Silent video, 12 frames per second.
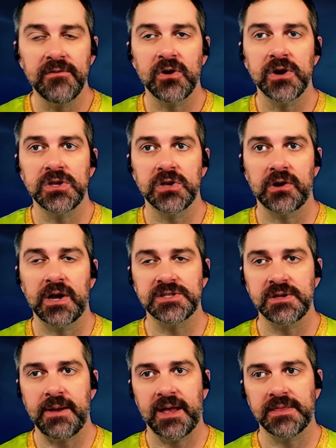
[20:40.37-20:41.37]
very
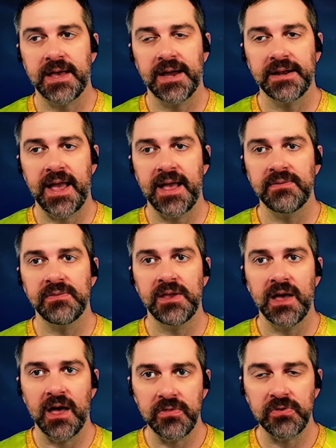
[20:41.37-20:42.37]
curious about that. And
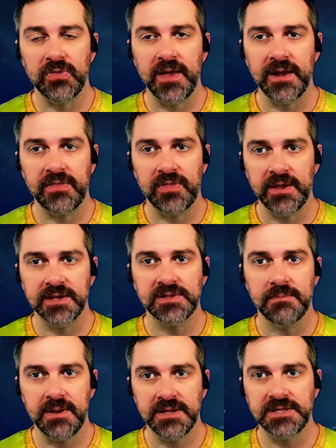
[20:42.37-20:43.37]
the other thing I think is
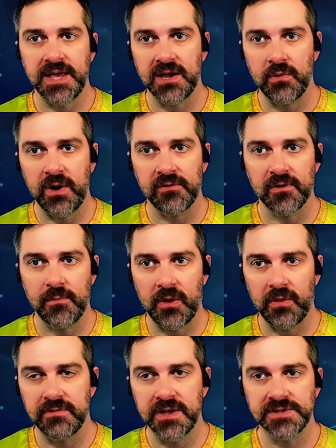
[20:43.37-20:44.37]
the big takeaway from
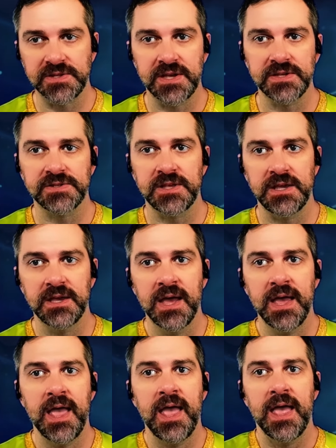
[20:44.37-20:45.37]
all of this is the
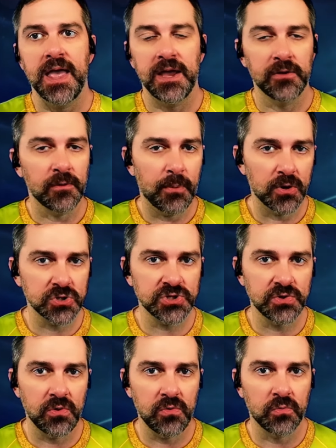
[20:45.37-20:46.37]

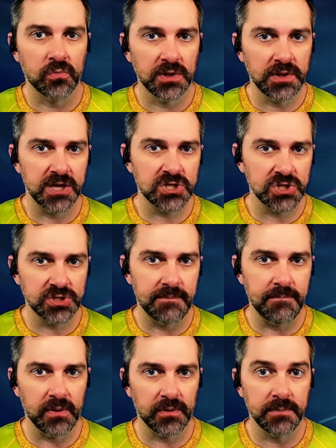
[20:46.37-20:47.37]
interpersonal
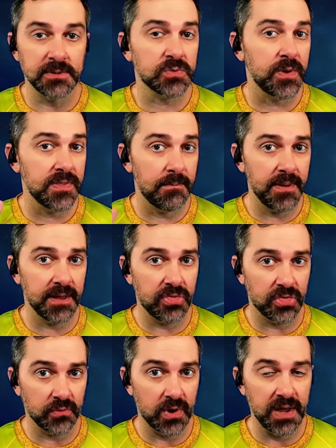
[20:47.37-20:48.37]
relationship building between the big
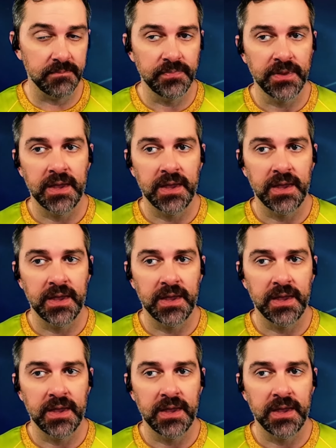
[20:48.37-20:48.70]
three.